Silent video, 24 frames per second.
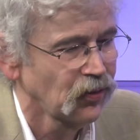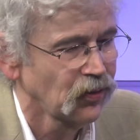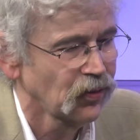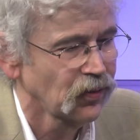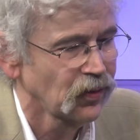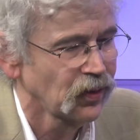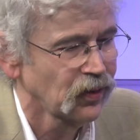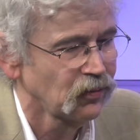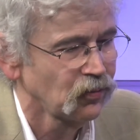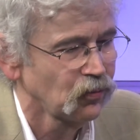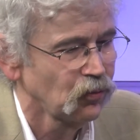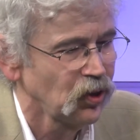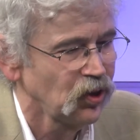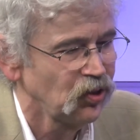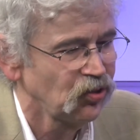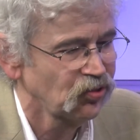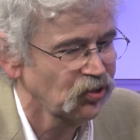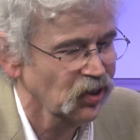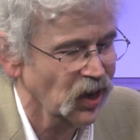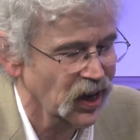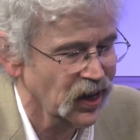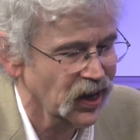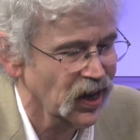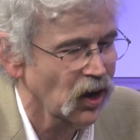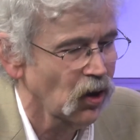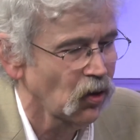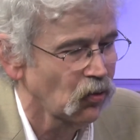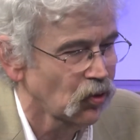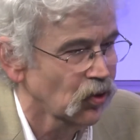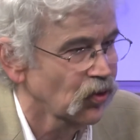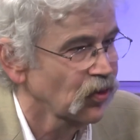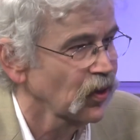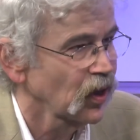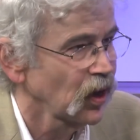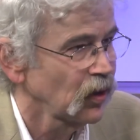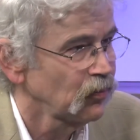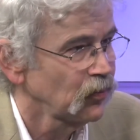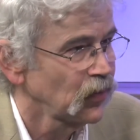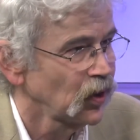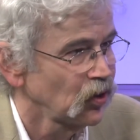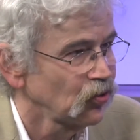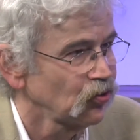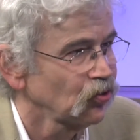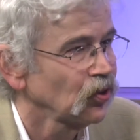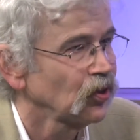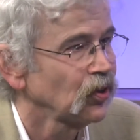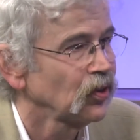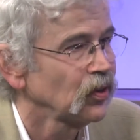That we set out with that mission.